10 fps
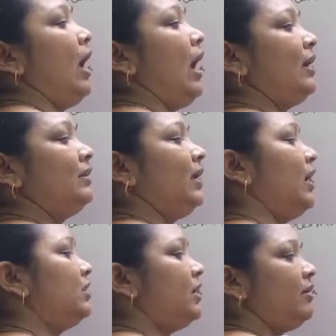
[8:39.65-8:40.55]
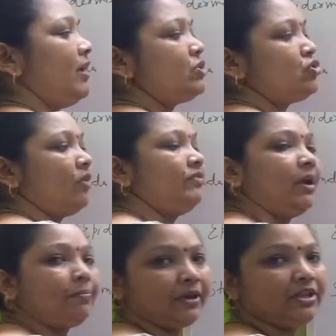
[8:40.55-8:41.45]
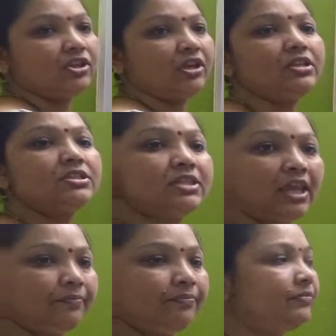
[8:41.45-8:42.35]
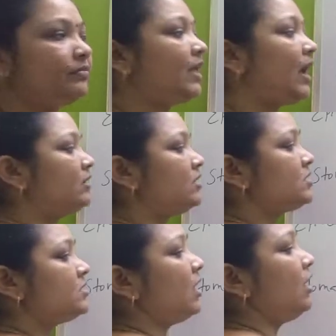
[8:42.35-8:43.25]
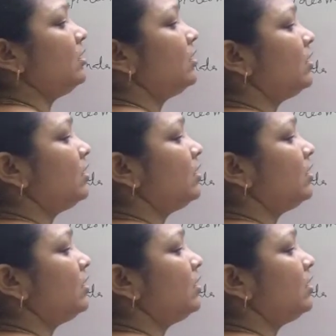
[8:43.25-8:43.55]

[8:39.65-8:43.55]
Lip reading: and there the rest of the aperture is same. That is the